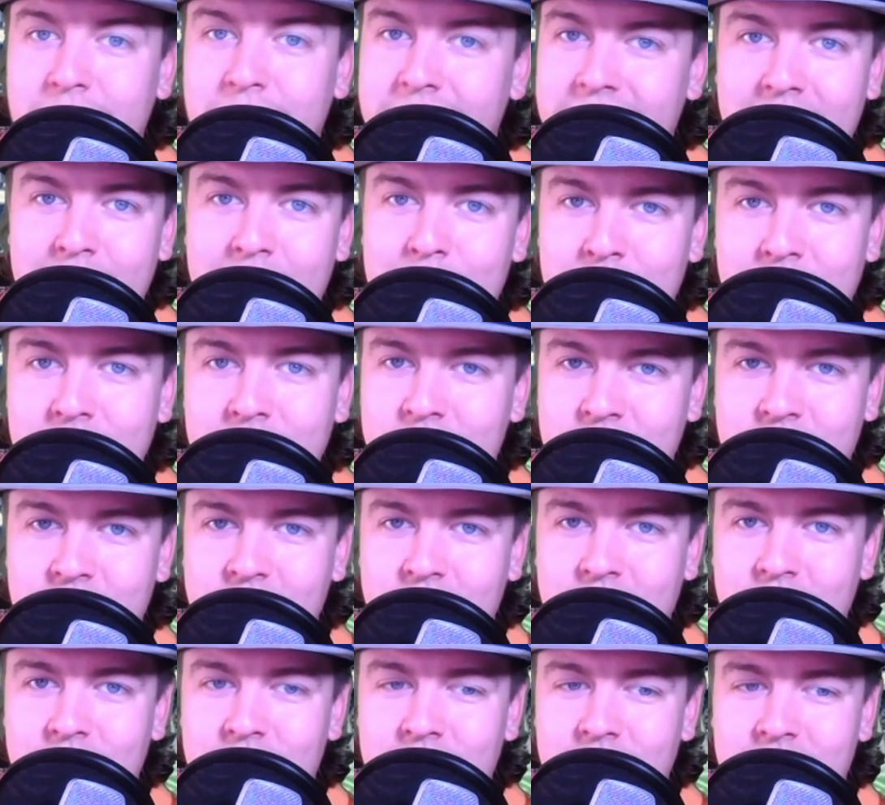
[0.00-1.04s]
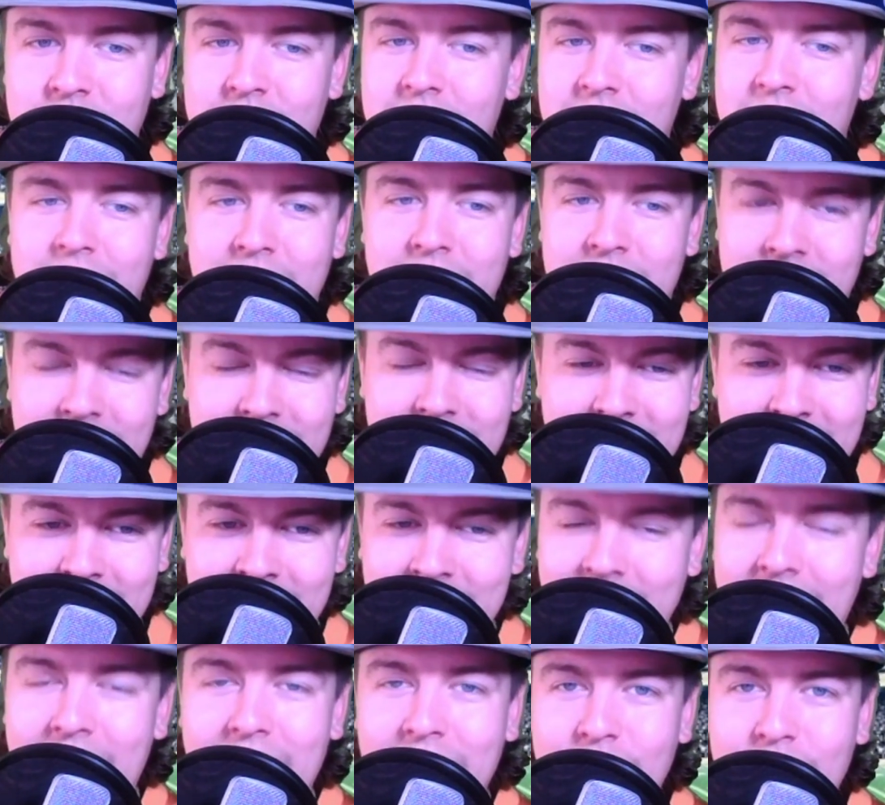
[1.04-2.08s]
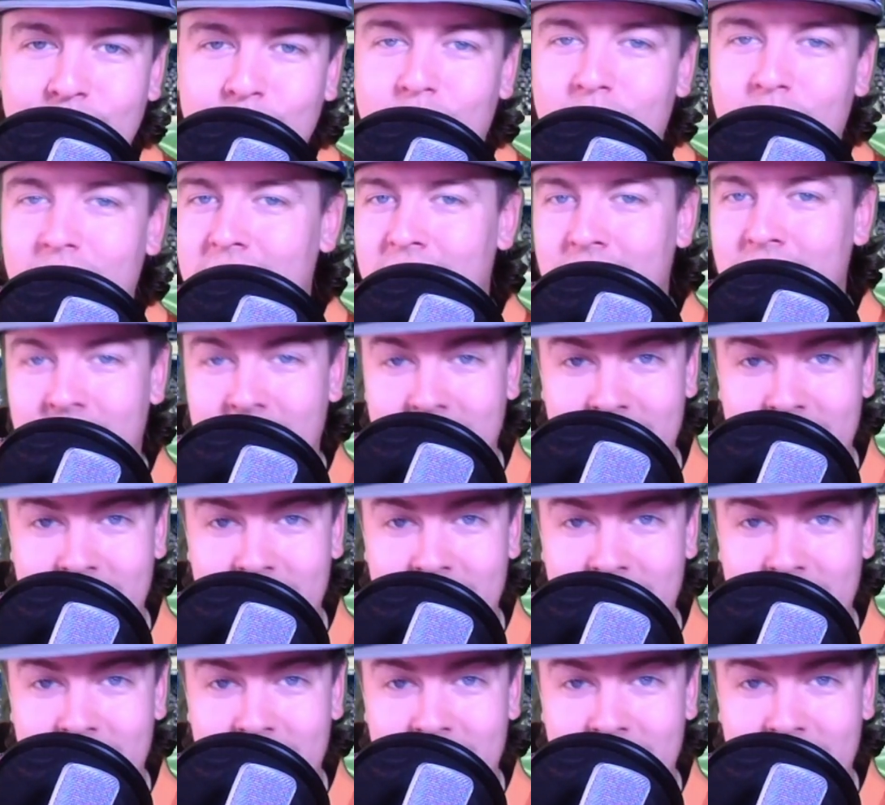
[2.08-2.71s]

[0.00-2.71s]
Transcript: that much to you. And that's exactly why you're going to